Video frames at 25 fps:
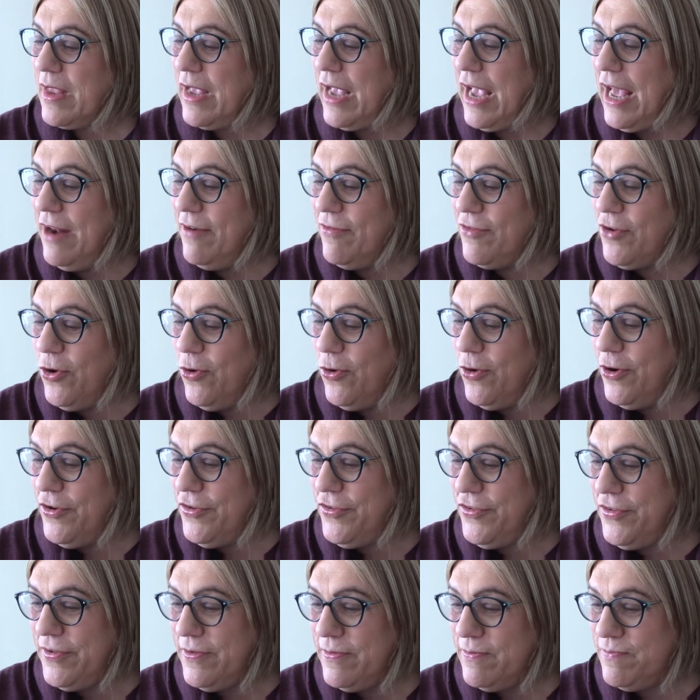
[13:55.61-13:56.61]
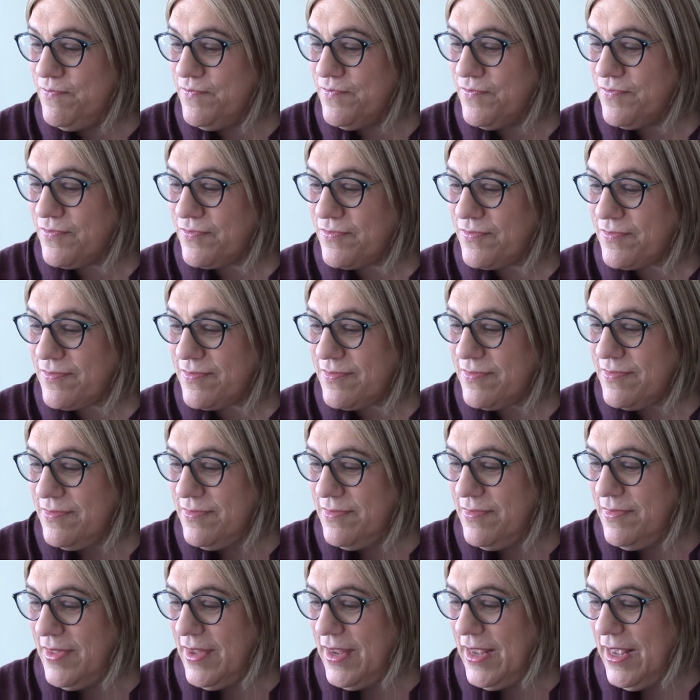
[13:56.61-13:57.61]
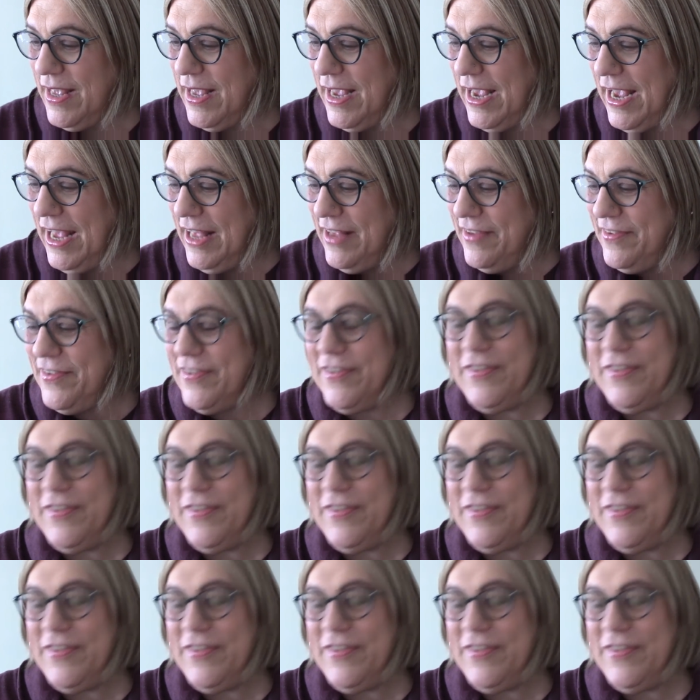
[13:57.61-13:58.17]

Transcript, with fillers: And of course, as